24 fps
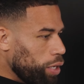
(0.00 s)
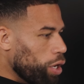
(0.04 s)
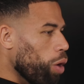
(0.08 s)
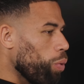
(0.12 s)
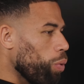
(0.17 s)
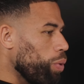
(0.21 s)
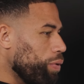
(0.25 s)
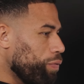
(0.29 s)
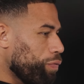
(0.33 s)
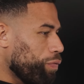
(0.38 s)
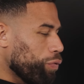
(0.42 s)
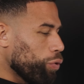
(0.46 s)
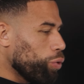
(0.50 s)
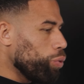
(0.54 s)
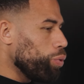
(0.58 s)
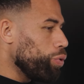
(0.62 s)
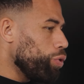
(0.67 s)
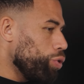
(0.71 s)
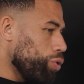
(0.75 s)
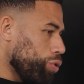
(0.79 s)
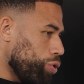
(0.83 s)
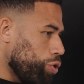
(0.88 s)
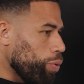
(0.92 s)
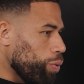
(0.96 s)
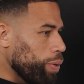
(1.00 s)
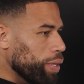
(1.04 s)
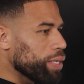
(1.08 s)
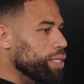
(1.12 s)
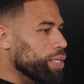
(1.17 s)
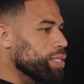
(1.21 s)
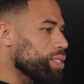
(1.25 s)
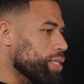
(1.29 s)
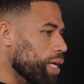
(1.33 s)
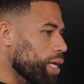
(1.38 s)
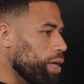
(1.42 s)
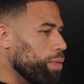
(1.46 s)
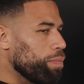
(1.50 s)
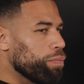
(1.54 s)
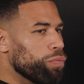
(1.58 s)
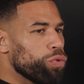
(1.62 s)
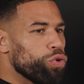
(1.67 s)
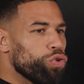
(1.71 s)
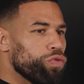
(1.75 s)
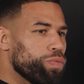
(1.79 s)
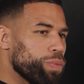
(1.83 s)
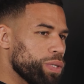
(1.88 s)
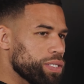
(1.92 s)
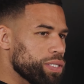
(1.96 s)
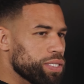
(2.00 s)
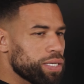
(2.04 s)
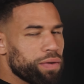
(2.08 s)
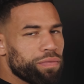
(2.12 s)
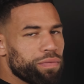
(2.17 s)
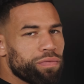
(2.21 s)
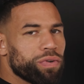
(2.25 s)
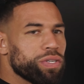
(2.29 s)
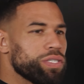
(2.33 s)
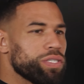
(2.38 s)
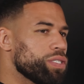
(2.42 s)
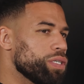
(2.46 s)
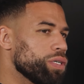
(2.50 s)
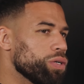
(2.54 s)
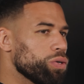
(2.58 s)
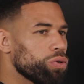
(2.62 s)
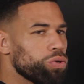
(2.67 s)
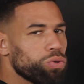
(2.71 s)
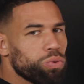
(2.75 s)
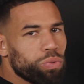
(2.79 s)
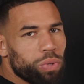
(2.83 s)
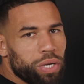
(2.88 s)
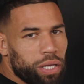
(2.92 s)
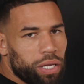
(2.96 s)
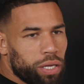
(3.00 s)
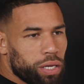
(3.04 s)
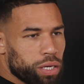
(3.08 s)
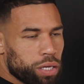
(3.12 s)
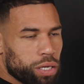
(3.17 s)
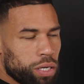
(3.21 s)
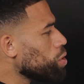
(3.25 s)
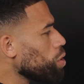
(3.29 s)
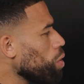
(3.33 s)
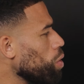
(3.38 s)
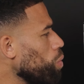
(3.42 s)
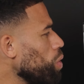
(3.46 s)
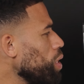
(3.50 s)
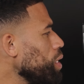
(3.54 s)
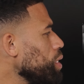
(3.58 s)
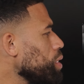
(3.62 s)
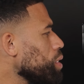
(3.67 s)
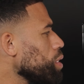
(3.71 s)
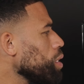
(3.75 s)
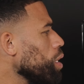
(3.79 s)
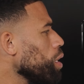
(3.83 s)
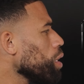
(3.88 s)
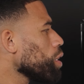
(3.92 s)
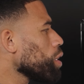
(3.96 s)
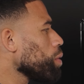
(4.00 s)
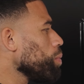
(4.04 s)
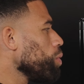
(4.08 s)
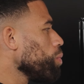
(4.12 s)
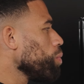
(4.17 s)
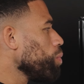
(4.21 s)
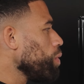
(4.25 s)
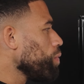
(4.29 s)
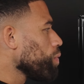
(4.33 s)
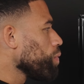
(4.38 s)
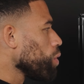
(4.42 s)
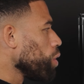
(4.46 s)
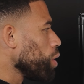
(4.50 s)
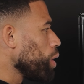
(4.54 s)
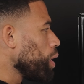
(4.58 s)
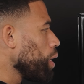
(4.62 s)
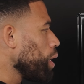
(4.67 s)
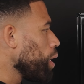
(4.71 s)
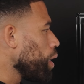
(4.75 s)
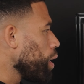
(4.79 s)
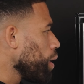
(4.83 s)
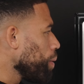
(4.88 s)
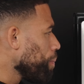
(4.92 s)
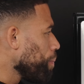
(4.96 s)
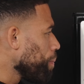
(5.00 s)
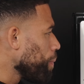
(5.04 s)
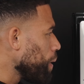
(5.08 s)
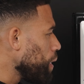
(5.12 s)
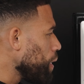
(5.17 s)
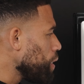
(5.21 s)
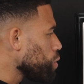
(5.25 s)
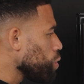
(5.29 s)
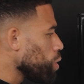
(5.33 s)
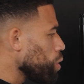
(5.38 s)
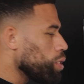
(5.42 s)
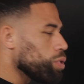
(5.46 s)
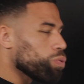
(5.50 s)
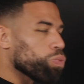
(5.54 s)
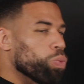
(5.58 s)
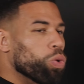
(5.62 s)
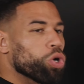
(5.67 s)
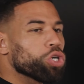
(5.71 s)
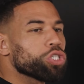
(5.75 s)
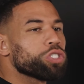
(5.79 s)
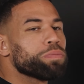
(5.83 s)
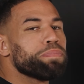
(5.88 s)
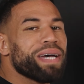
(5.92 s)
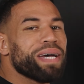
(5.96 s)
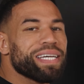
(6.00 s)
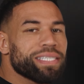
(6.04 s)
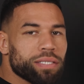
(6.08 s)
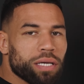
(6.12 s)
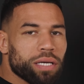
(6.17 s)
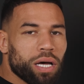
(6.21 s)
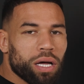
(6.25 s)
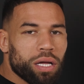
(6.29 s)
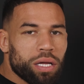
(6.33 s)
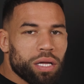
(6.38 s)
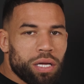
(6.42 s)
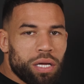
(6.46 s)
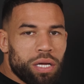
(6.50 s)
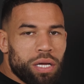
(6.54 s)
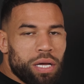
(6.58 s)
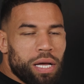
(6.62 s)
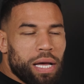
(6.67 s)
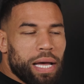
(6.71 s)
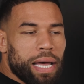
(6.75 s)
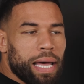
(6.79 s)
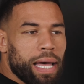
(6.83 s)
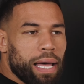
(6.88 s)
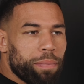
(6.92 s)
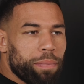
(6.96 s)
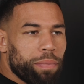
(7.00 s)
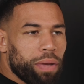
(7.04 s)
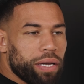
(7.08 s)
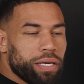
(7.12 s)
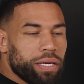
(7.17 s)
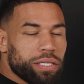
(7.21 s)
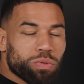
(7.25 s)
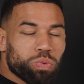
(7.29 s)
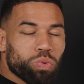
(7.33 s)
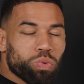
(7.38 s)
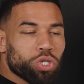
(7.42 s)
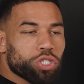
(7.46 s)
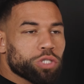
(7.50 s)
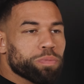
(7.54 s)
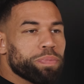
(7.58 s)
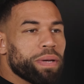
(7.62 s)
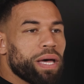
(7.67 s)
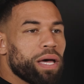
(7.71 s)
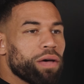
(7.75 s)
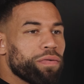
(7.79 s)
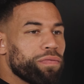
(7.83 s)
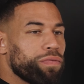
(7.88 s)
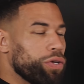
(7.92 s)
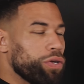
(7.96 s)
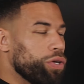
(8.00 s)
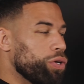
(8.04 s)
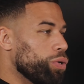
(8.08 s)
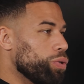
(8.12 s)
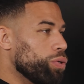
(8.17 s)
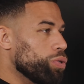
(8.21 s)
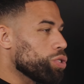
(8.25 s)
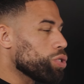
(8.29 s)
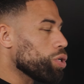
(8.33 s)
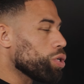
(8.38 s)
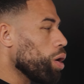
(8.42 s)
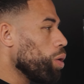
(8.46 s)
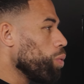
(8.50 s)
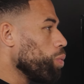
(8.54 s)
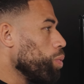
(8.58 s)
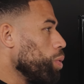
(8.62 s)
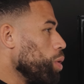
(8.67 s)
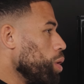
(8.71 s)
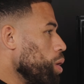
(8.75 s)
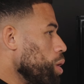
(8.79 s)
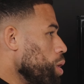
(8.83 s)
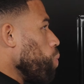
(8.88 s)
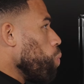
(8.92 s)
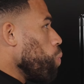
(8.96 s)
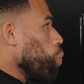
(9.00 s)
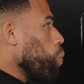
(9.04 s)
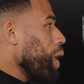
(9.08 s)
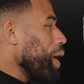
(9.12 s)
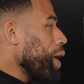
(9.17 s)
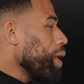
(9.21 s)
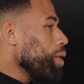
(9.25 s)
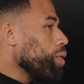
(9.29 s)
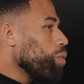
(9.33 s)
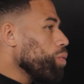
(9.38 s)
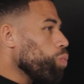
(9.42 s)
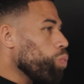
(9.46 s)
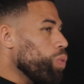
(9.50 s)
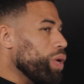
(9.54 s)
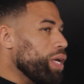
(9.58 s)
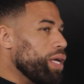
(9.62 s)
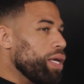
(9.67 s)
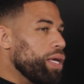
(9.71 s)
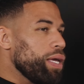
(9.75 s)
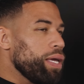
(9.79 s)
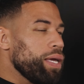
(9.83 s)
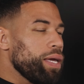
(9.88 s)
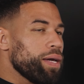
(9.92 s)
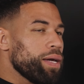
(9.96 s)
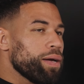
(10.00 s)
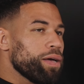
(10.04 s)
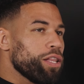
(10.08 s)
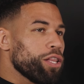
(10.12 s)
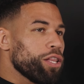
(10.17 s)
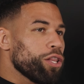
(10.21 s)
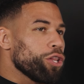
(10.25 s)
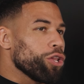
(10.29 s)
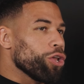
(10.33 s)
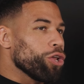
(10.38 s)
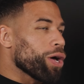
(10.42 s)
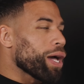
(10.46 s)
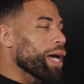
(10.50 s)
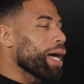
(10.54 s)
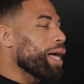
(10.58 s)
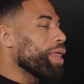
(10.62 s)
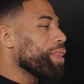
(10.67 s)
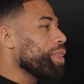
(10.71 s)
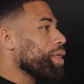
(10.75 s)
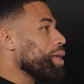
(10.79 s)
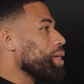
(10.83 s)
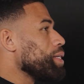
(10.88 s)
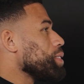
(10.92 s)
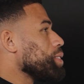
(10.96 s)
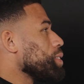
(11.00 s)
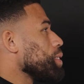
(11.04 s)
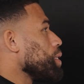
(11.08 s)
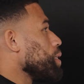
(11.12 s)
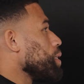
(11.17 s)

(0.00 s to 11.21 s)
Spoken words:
going through doing the same movements every single week. So what is the argument we've got here is what's better. And it's what's better for you. So when we look at this,